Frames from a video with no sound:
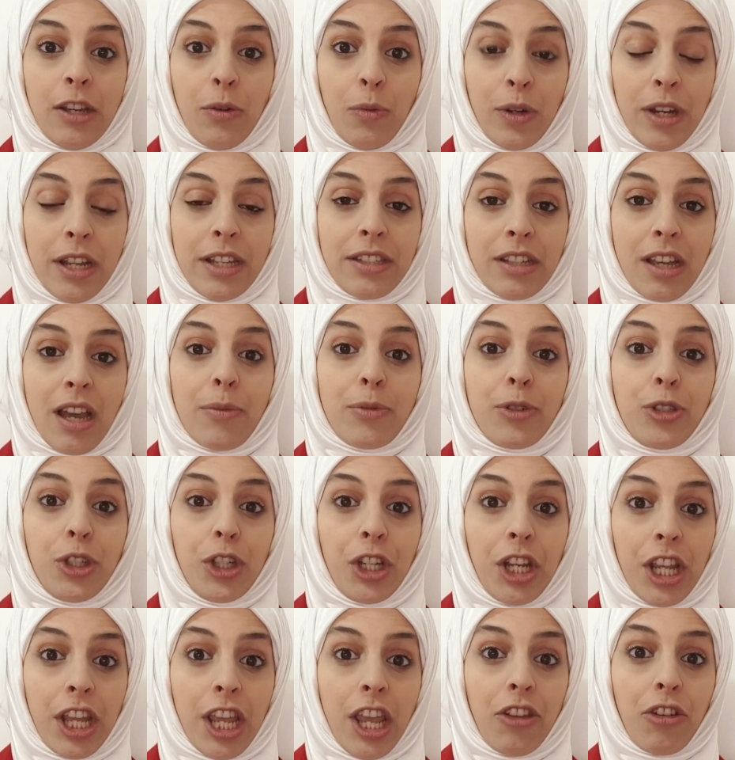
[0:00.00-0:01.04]
when it comes
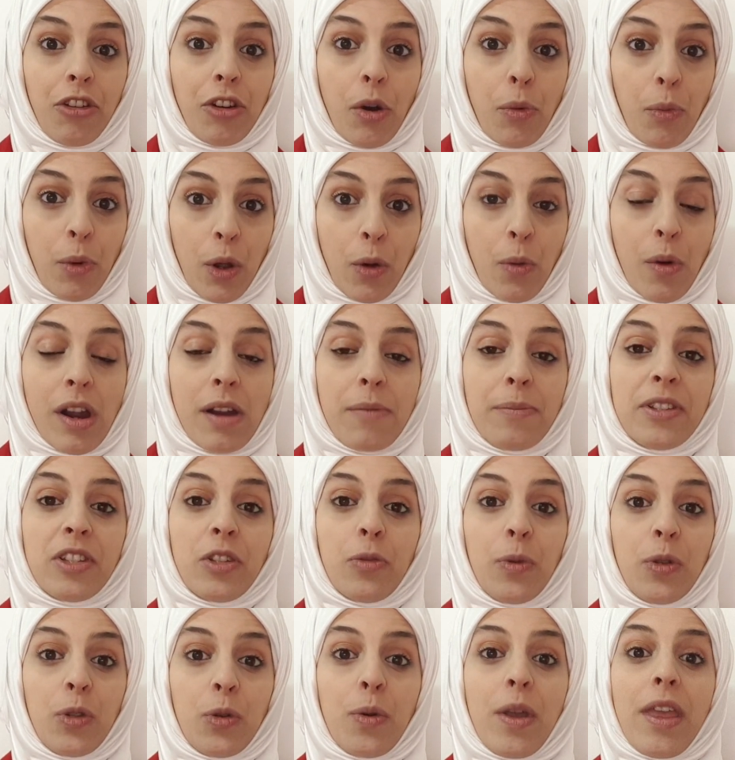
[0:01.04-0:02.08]
to educational
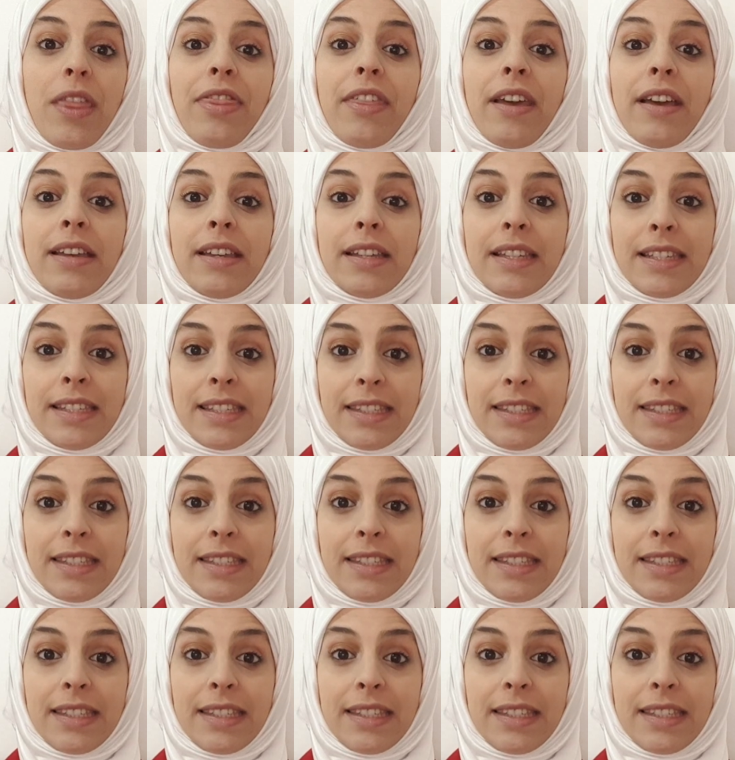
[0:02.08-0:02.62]
requirements between the